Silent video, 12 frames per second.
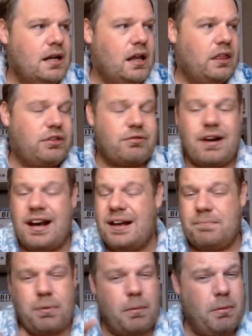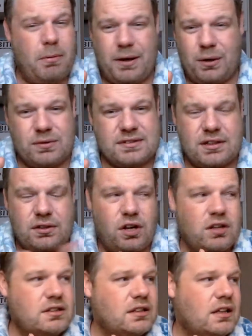Thriller, probably also
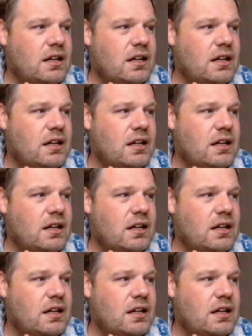not.